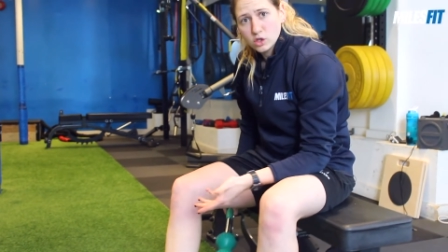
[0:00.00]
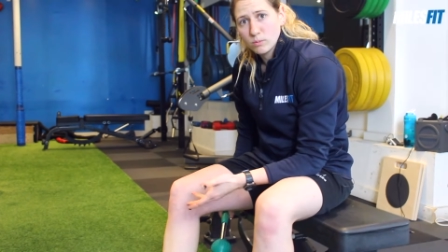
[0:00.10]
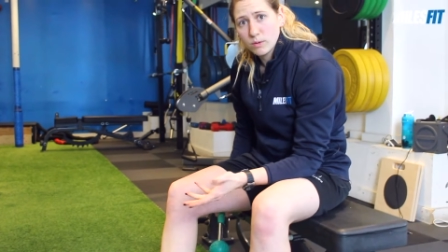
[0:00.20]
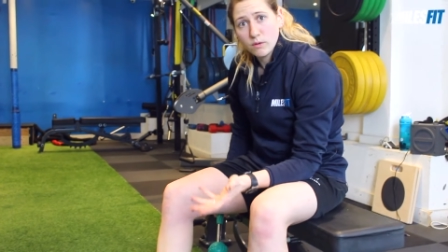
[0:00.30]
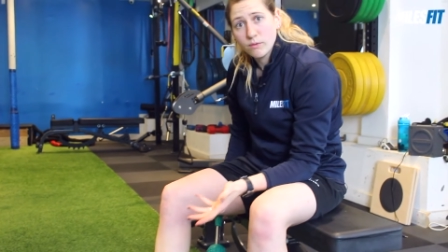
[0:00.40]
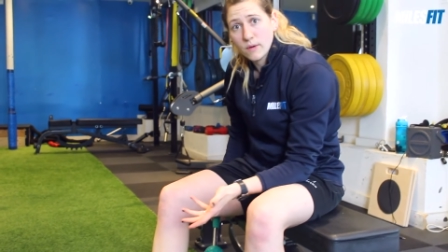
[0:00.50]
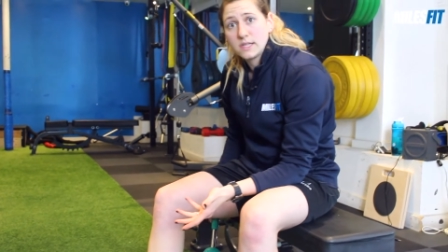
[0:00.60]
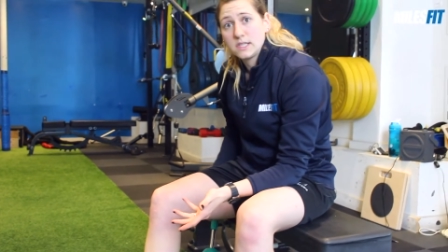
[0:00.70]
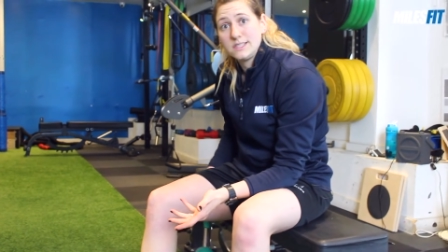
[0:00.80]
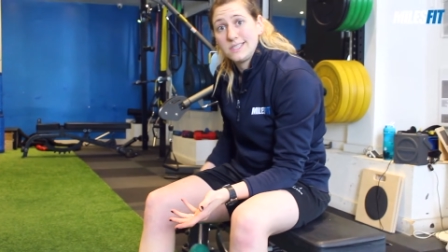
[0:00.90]
don't be afraid
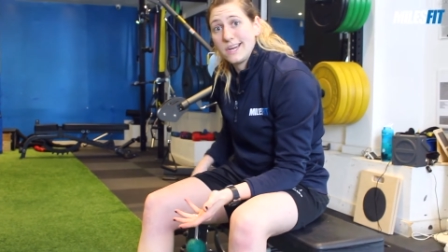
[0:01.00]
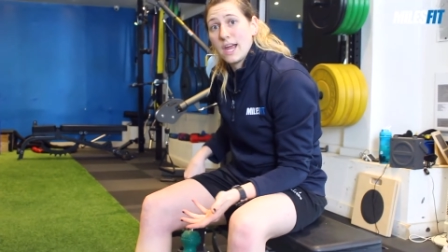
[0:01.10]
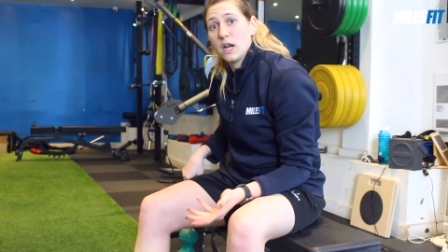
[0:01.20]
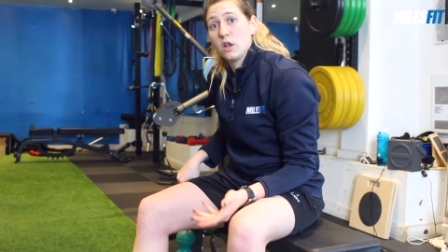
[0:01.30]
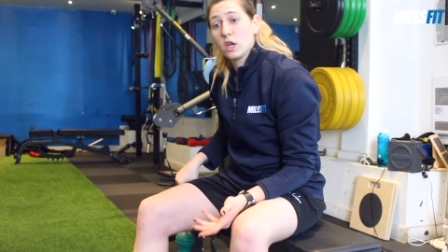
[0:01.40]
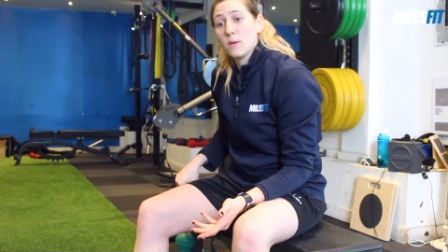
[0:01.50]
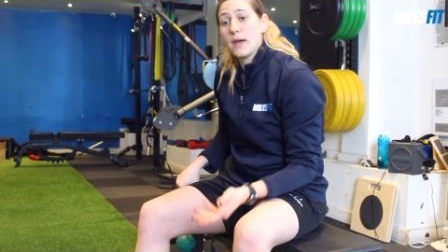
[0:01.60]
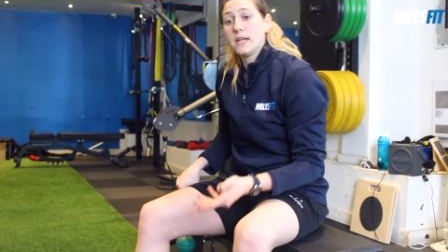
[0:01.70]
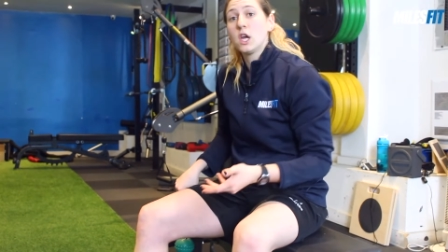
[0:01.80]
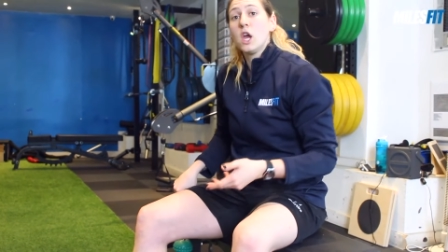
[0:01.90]
to dig in a little
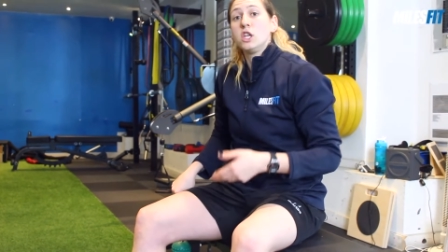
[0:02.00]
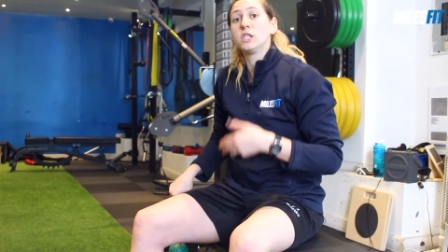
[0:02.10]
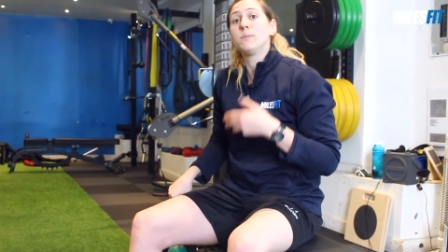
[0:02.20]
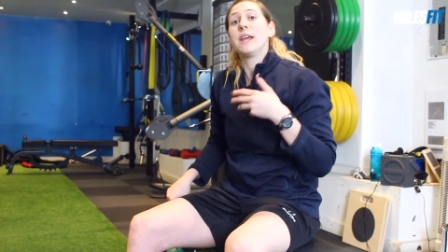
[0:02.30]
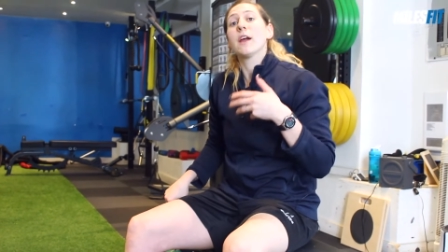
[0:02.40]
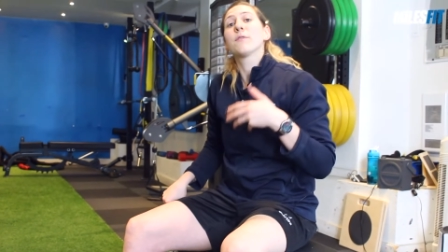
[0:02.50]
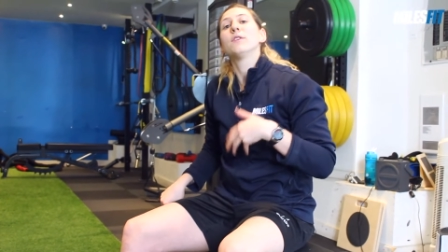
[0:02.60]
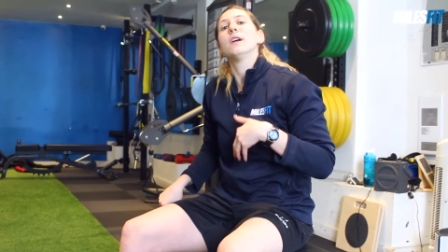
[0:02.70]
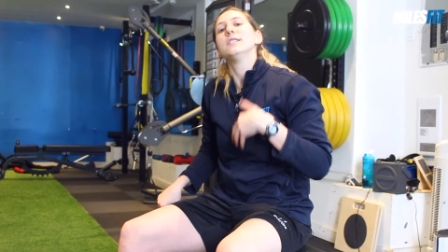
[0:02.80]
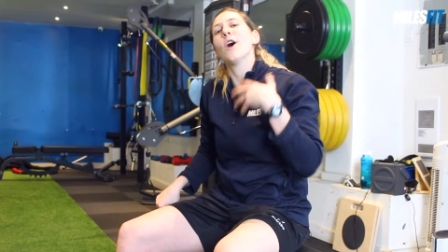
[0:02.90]
bit. Just be careful
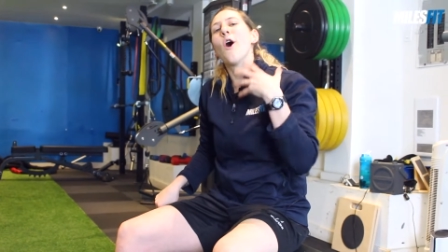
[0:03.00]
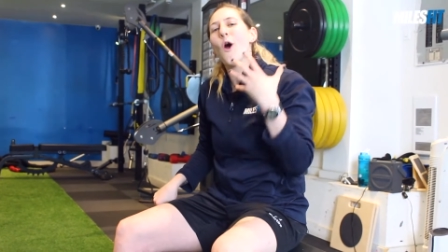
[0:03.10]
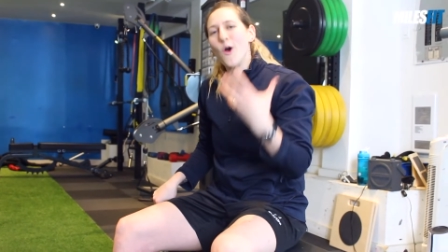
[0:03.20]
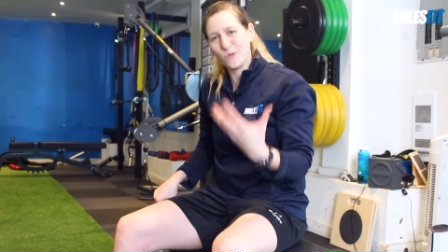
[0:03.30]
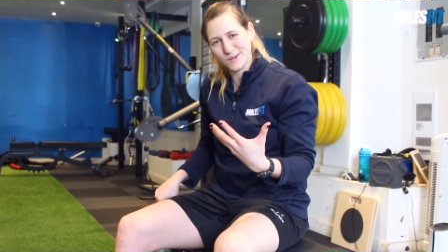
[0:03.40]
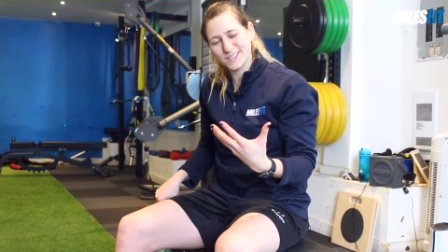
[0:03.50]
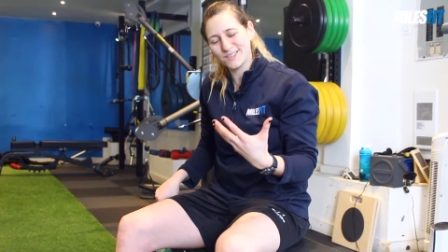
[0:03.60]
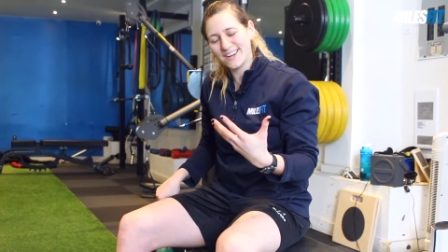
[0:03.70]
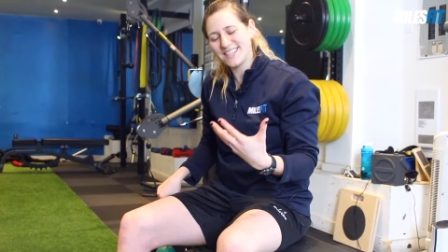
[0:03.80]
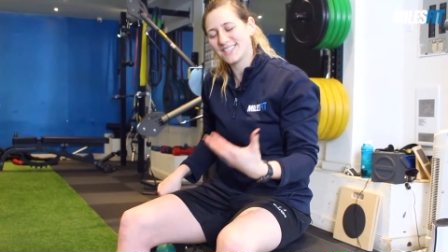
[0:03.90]
not to
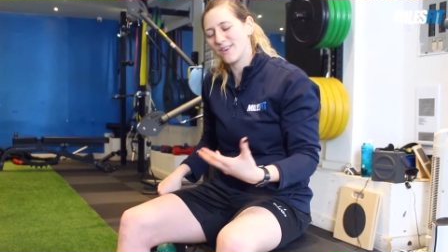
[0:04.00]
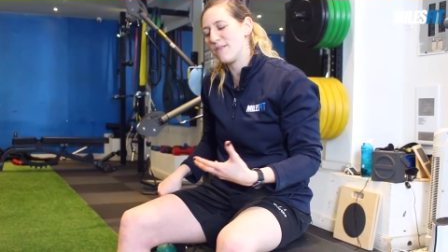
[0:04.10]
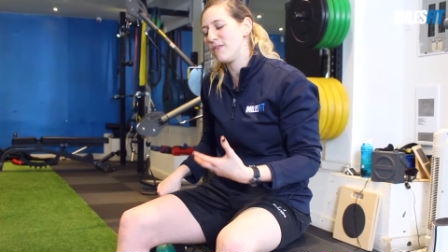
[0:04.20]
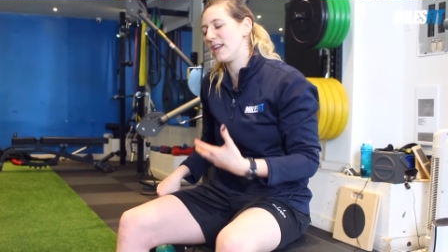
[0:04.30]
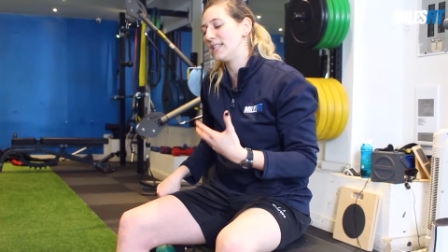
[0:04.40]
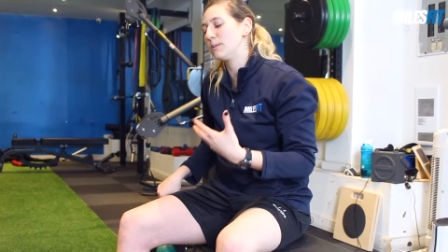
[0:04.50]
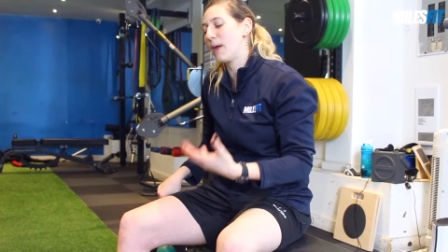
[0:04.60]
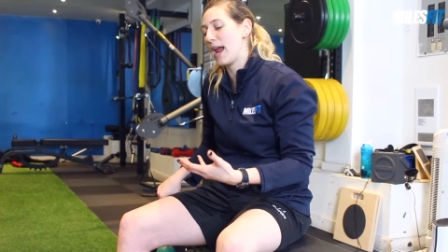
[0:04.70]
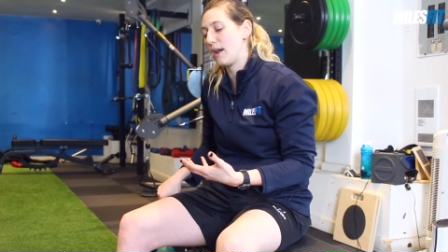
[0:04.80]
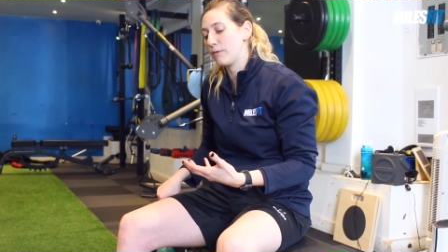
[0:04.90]
overdo it. So if it is
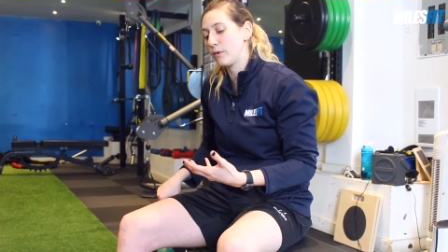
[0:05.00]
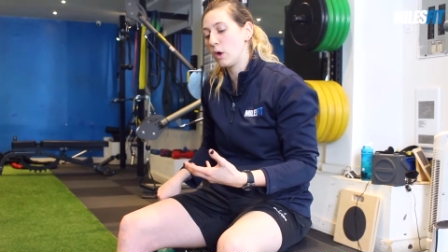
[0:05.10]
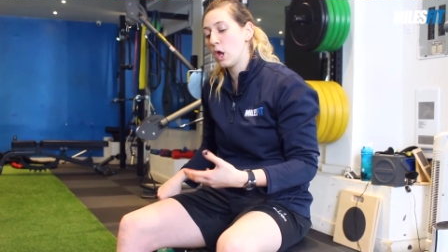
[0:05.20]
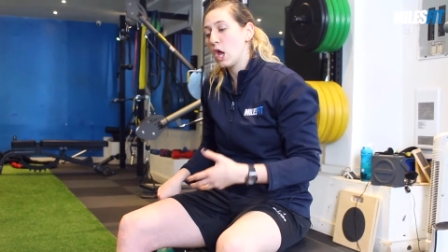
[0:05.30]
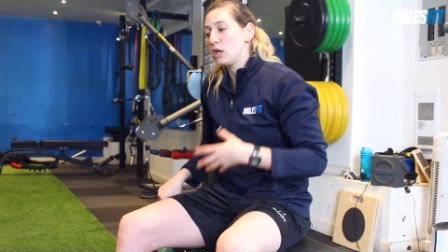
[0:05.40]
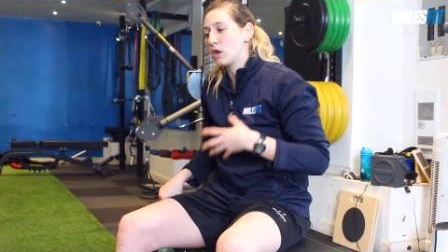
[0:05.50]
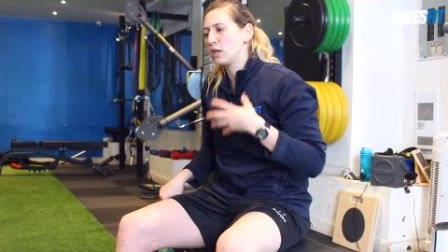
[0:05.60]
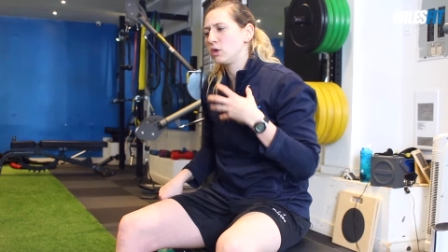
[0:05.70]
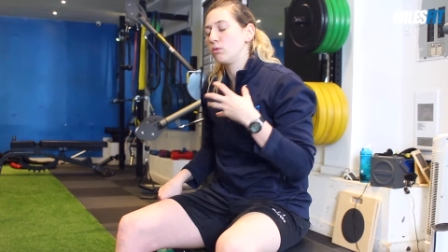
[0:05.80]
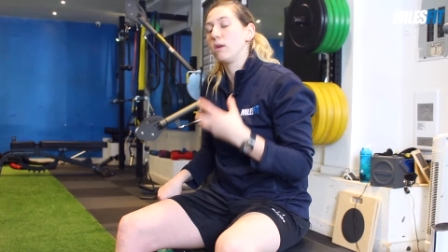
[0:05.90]
painful,
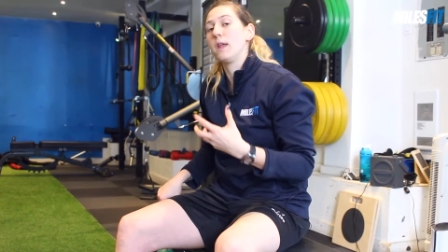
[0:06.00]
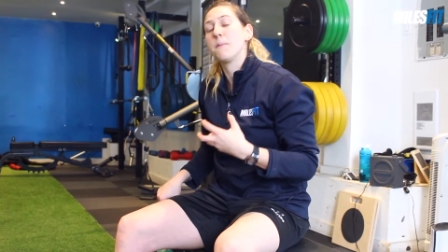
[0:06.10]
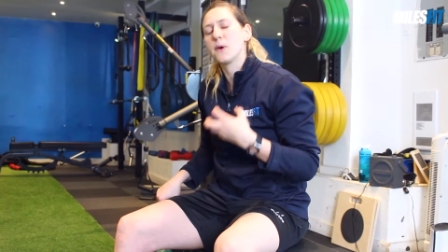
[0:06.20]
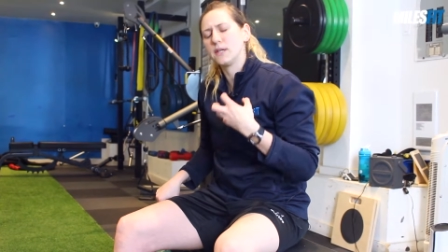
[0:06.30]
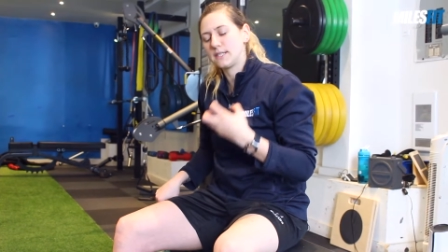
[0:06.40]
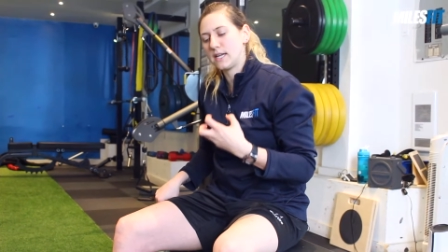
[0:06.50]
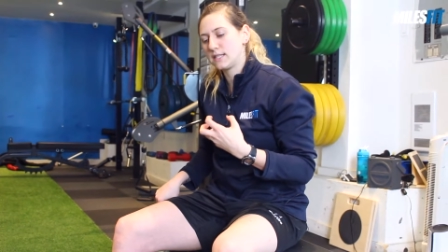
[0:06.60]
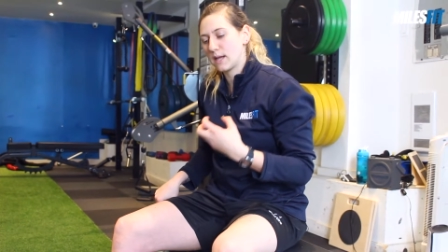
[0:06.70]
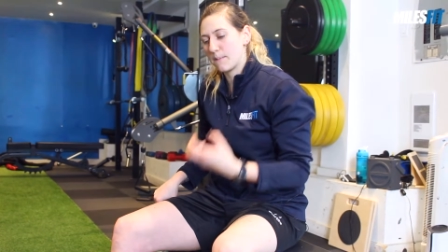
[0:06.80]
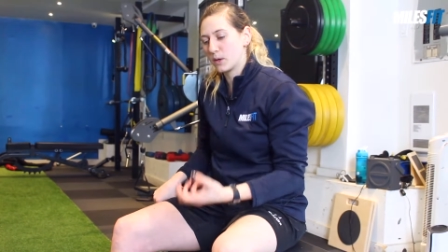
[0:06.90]
not to really
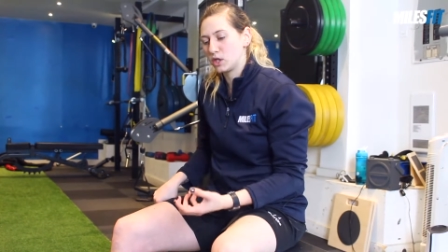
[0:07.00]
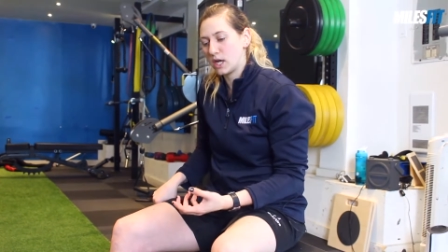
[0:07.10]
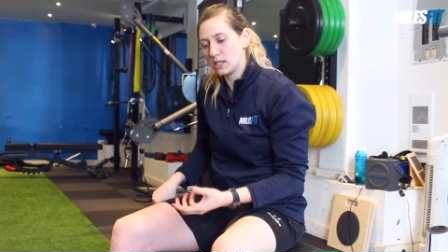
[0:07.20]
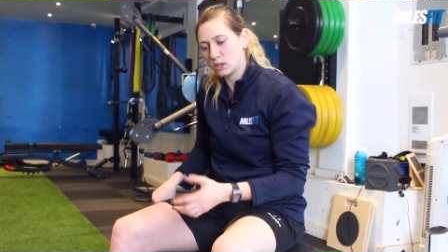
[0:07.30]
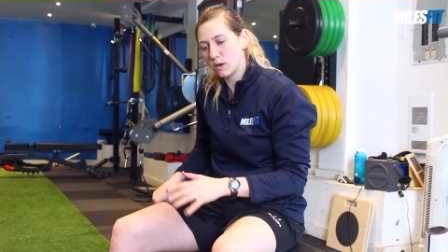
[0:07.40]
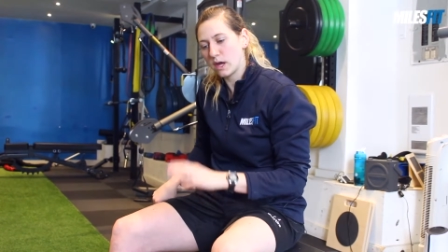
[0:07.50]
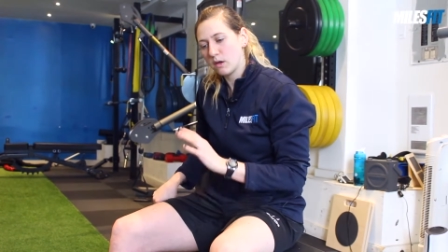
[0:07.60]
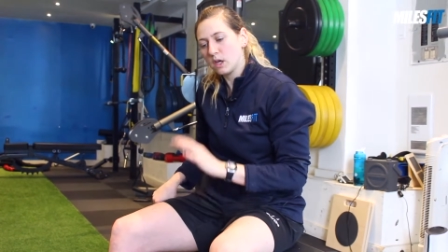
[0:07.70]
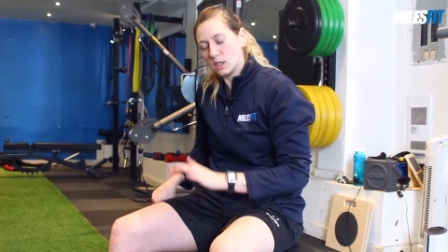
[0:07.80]
persist and push into it.